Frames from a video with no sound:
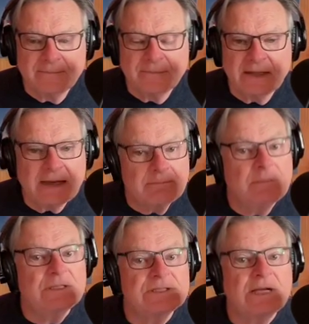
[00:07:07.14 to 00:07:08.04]
Not
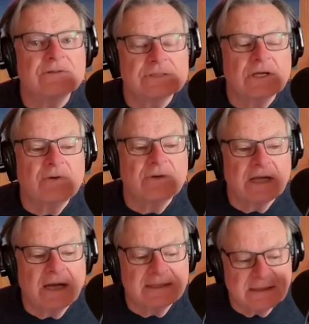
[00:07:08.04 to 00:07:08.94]
much else going
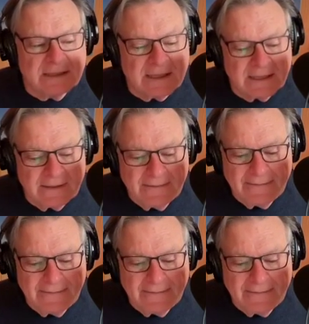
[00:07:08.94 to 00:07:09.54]
on today,